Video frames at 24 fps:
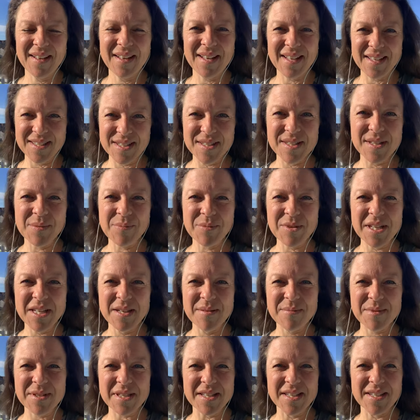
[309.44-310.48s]
And
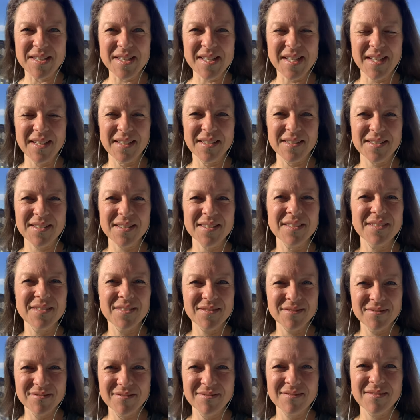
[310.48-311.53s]
sometimes it takes
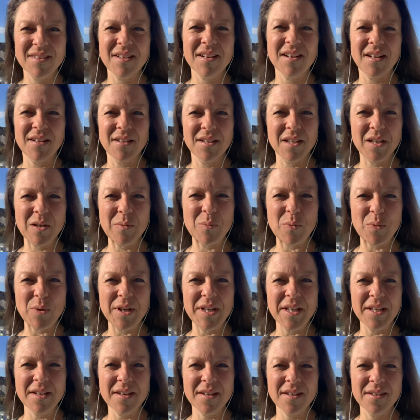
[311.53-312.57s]
a little
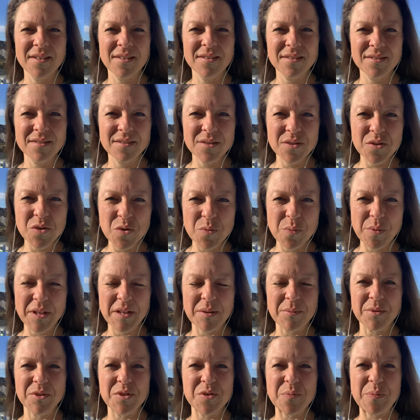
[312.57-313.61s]
break to be
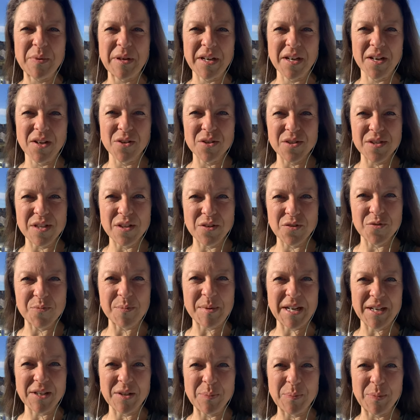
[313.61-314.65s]
able to pick ourselves
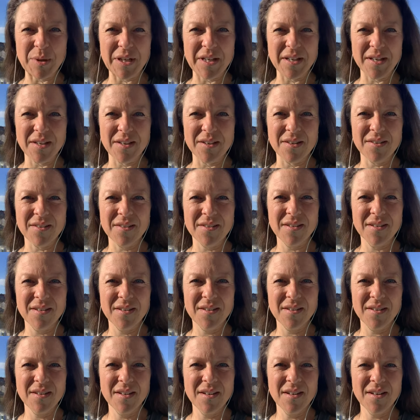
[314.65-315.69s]
back up again.
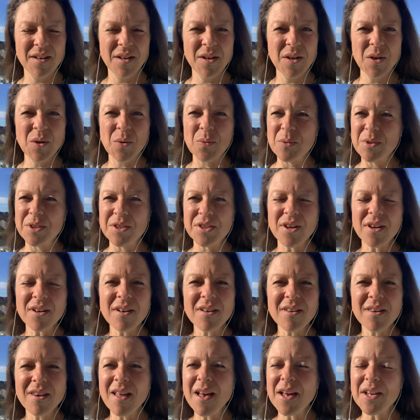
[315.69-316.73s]
We talk a
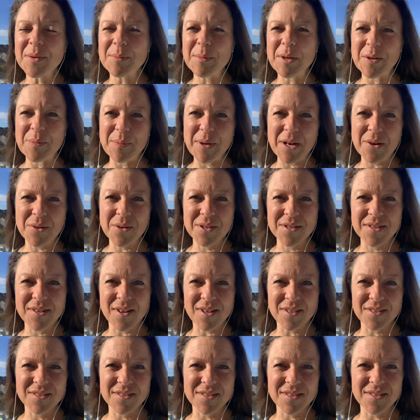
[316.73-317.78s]
lot about
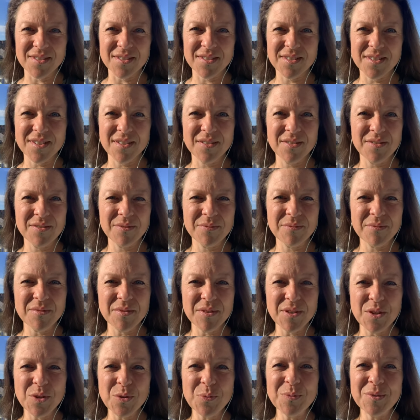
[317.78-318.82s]
paradoxes.
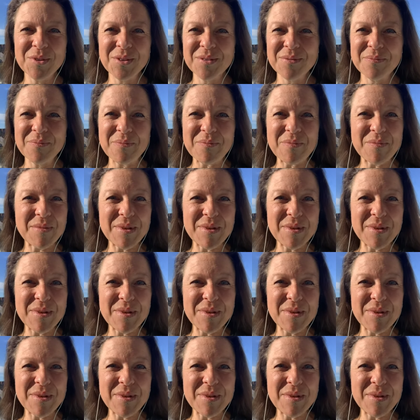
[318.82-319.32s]
Human